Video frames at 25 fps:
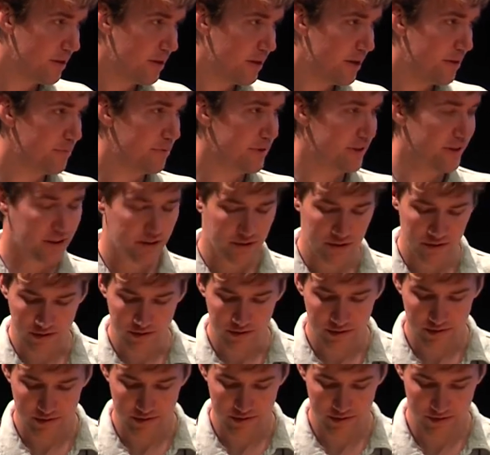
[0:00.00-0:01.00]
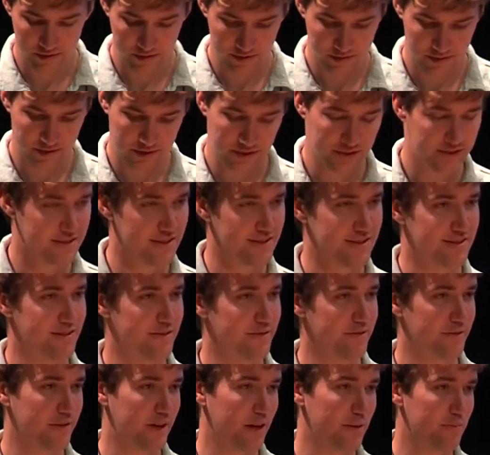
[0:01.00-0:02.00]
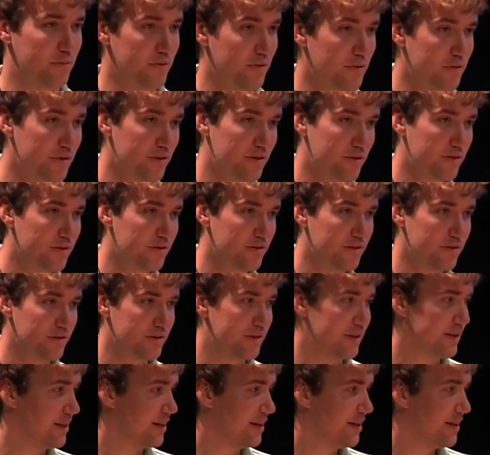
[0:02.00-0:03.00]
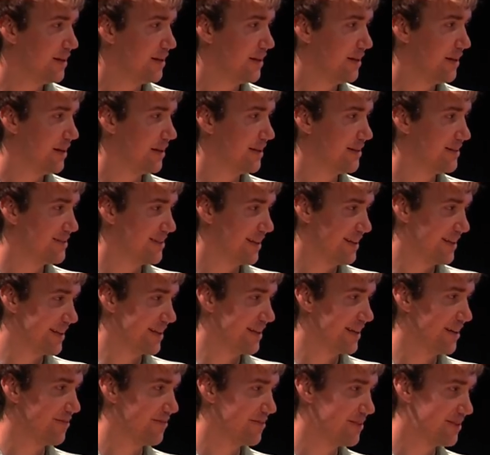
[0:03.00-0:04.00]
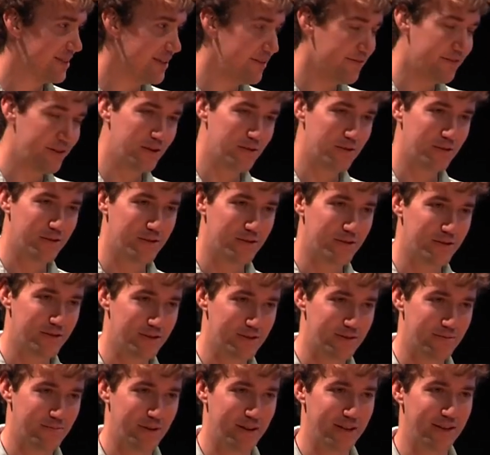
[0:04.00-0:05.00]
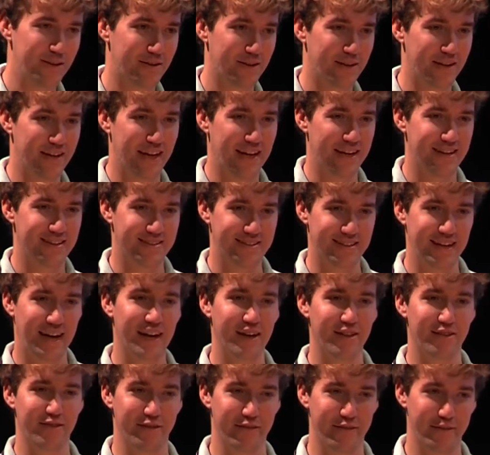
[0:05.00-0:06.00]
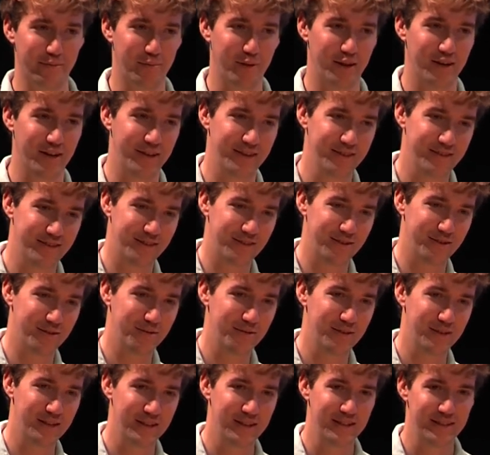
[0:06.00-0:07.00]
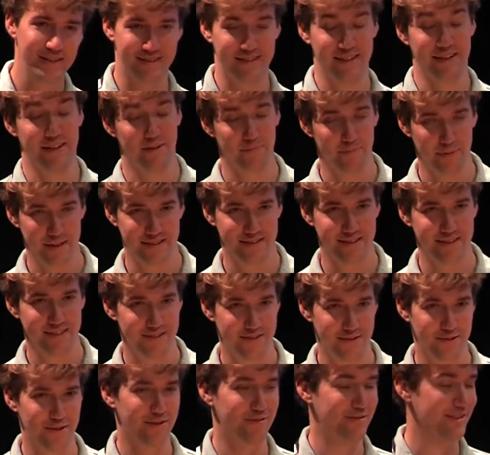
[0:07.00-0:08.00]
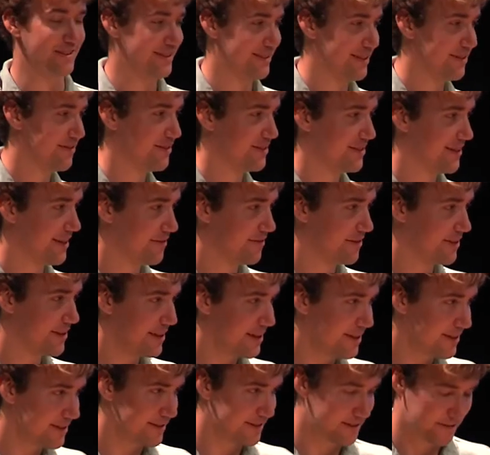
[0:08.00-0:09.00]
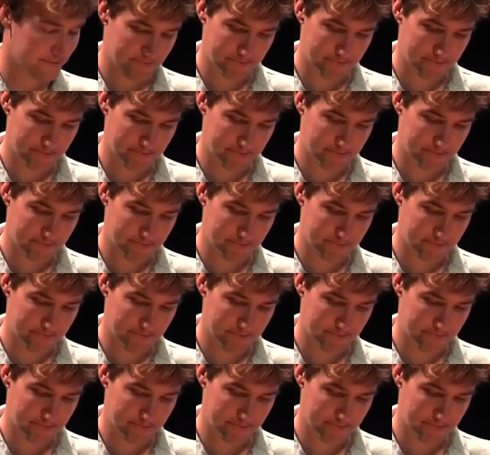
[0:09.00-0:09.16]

In particular, this consists of a couple oracles, a sending and receiving oracles, where you can ask either of the parties to send a message or receive a ciphertext.